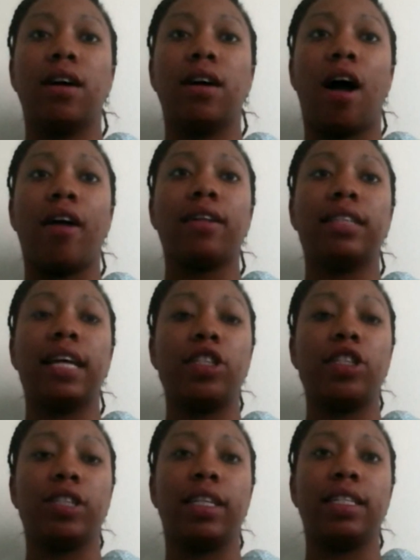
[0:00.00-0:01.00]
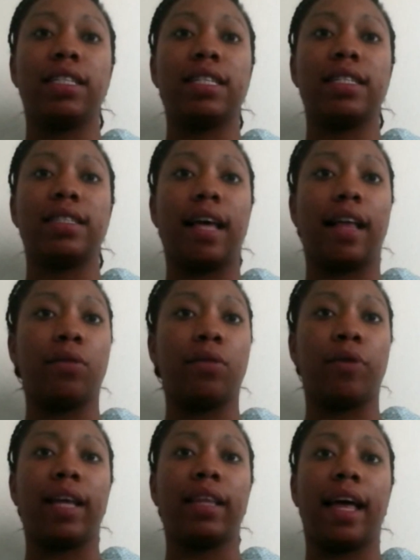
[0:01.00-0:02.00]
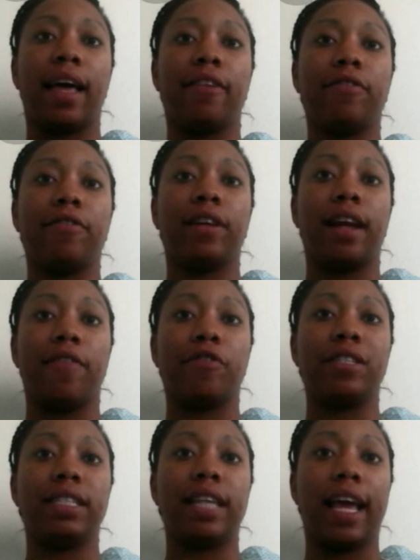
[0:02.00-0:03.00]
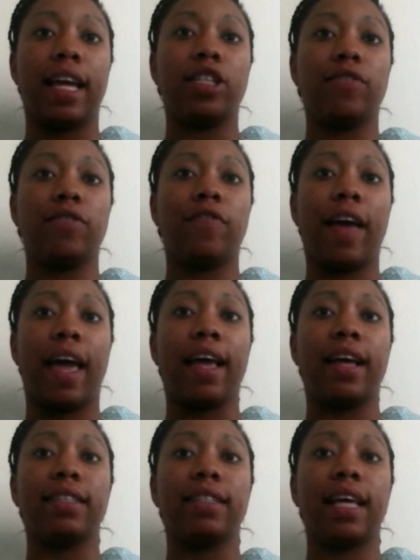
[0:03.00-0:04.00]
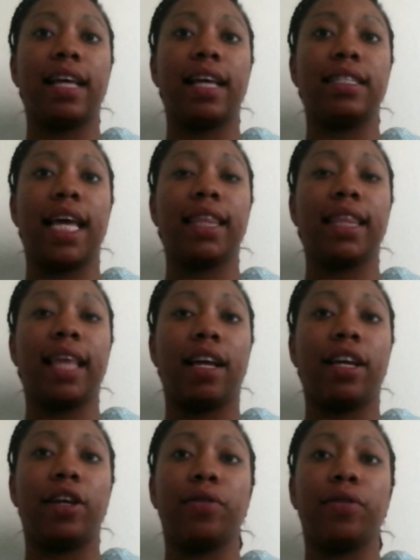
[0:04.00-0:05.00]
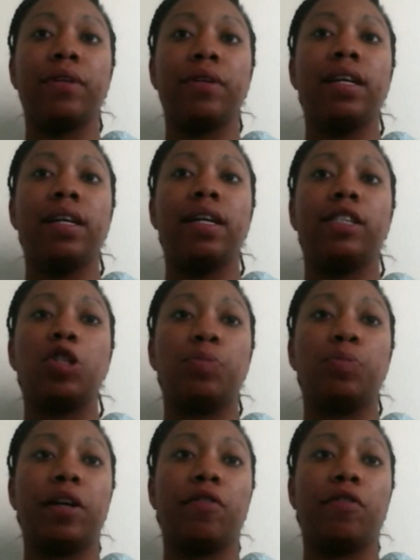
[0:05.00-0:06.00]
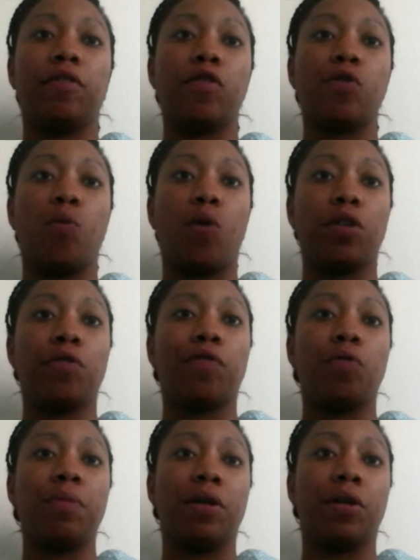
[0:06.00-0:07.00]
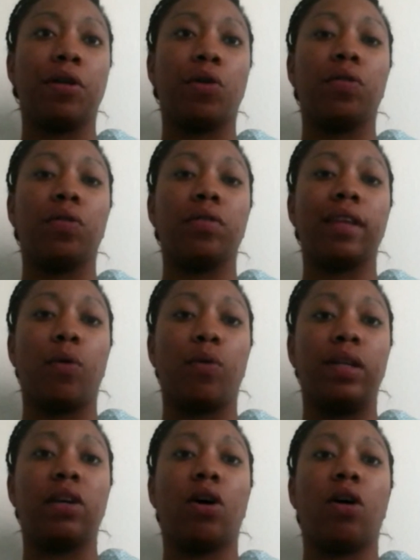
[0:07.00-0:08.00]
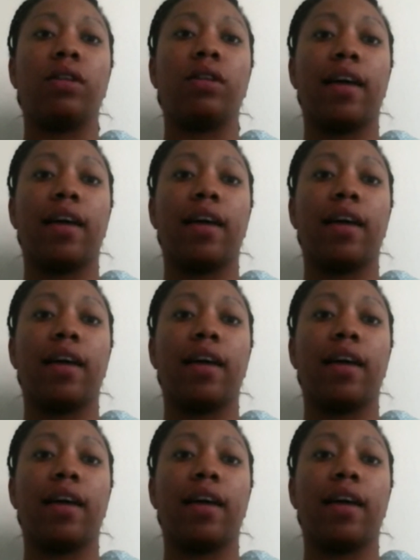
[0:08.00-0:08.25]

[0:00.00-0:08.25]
Our intention is to celebrate life in every stage and phase and to say thank you to Spirit for the wonderful miracle that we call